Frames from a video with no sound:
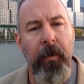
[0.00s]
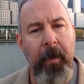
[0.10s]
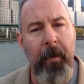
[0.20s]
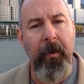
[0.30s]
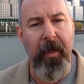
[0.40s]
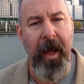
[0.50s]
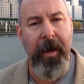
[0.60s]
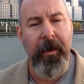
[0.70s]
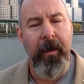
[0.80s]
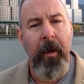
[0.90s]
Remember
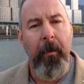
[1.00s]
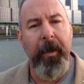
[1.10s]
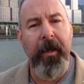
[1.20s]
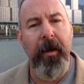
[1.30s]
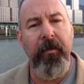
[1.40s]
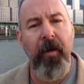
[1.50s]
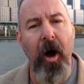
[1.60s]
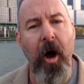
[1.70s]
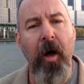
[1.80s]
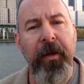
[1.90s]
that,
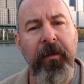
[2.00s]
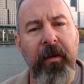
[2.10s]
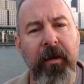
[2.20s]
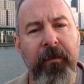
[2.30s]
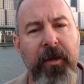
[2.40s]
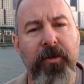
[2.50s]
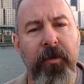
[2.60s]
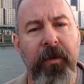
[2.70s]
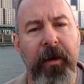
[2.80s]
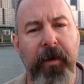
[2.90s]
because all these
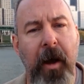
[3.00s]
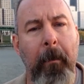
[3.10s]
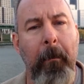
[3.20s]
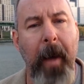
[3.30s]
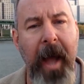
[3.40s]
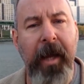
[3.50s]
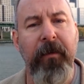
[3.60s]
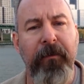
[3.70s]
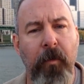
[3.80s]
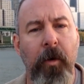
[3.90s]
individuals that have come
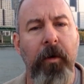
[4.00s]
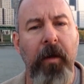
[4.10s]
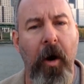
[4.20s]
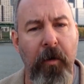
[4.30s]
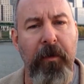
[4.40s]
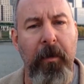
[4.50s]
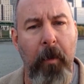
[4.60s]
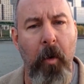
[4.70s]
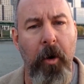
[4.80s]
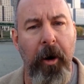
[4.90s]
back and forth over
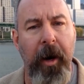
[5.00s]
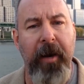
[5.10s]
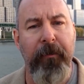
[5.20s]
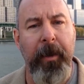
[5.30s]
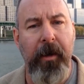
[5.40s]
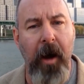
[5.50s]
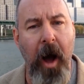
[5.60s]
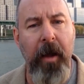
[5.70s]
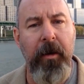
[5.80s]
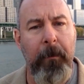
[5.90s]
the border and have been
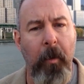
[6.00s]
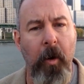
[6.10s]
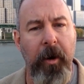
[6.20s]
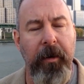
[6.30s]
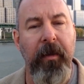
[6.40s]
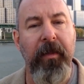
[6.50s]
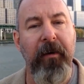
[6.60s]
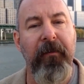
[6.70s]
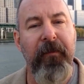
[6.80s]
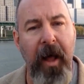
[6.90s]
caught and deported,
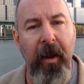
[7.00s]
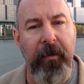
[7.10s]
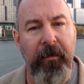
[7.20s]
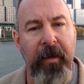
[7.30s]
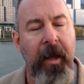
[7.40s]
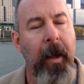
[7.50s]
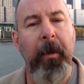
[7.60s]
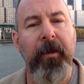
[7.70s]
they're felons.